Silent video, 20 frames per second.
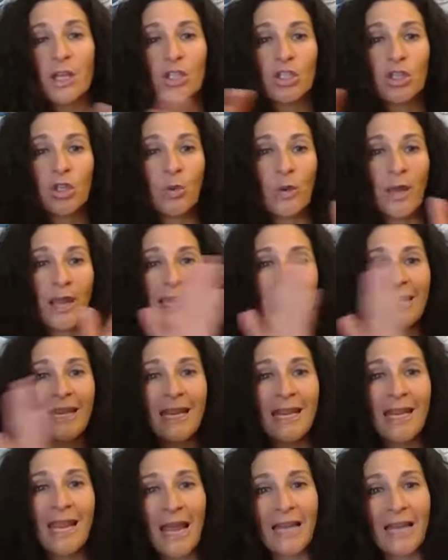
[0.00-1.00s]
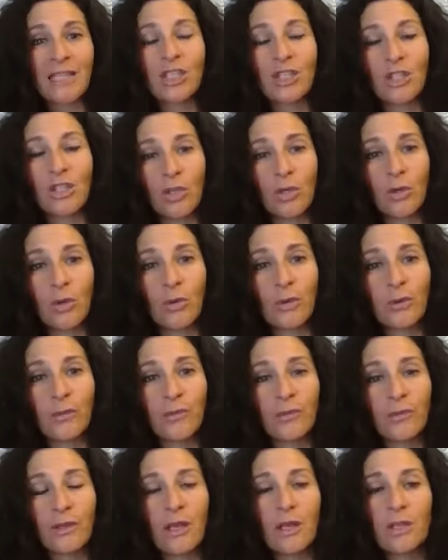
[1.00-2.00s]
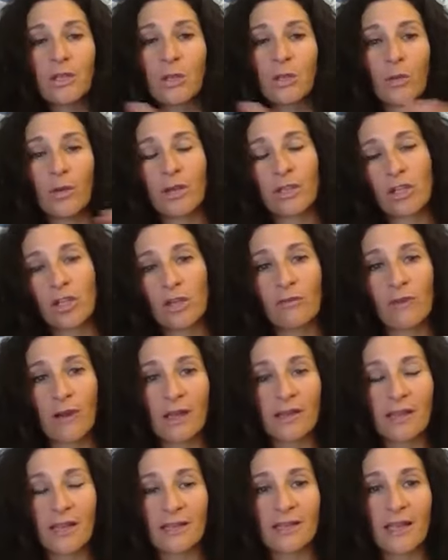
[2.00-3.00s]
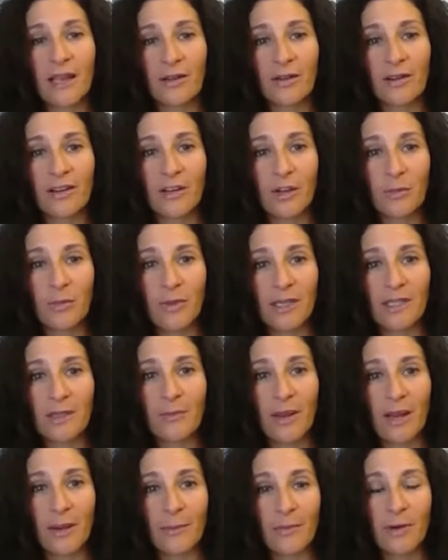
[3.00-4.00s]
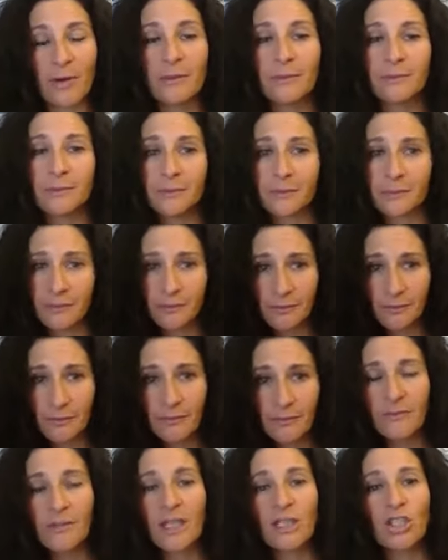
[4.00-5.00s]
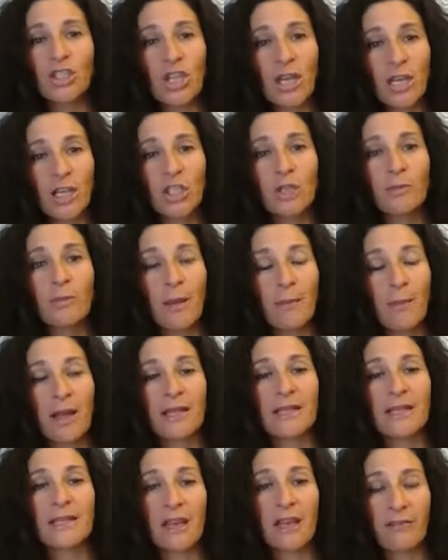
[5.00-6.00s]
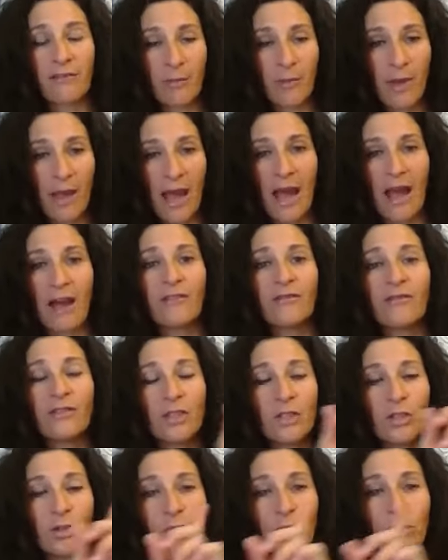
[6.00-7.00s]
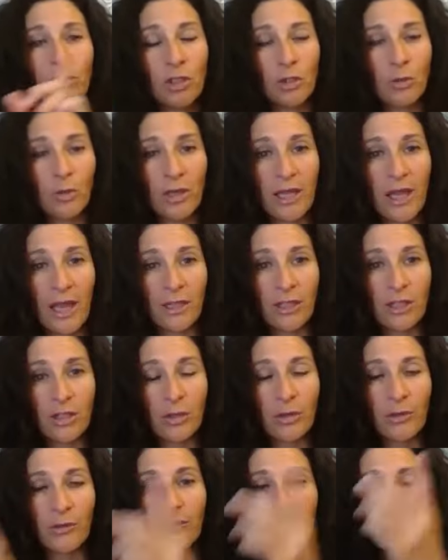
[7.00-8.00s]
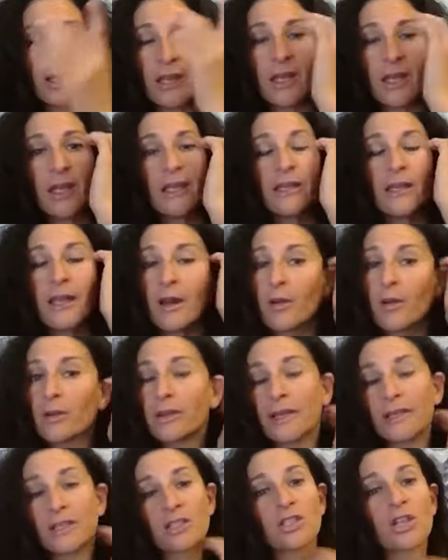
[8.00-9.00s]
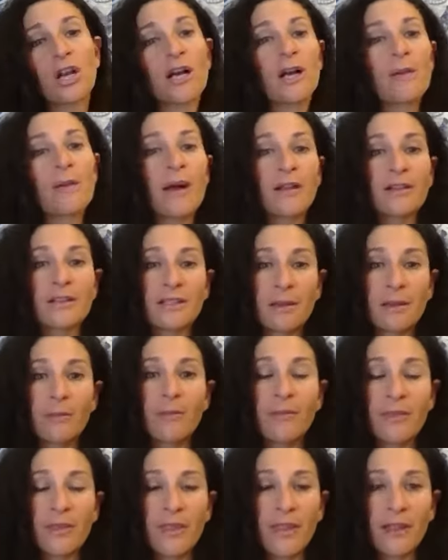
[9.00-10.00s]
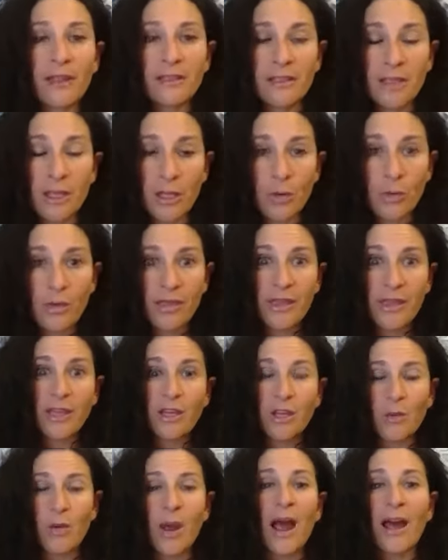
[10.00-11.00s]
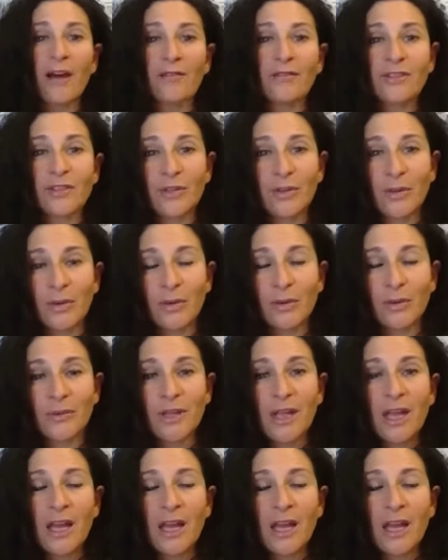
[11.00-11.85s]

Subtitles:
to a get to. So I want you to write that down on your piece of paper. Change my mindset from a have to a get to. Now, let's talk about some things that you think you have to do.